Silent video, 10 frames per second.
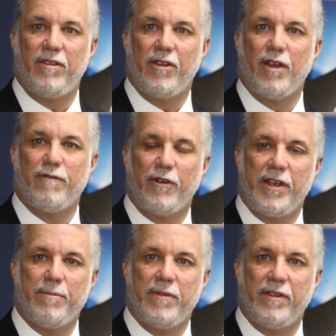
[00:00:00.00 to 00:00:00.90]
done for
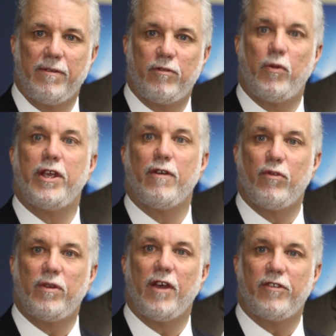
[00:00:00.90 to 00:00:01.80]
him in the spring of
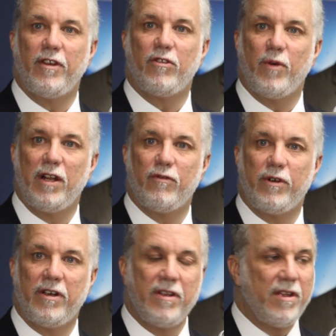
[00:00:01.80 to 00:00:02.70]
2012,
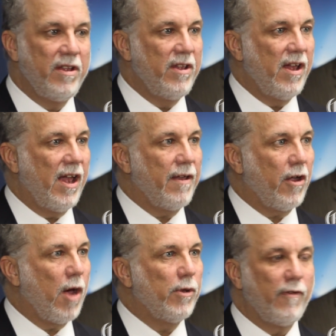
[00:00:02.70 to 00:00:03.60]
where a
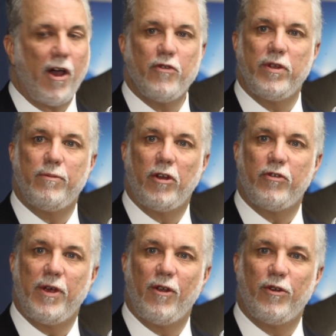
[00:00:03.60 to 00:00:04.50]
couple of hundred
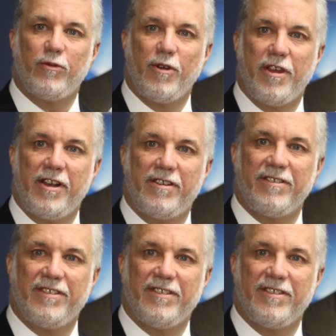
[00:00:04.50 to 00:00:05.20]
Montrealers were there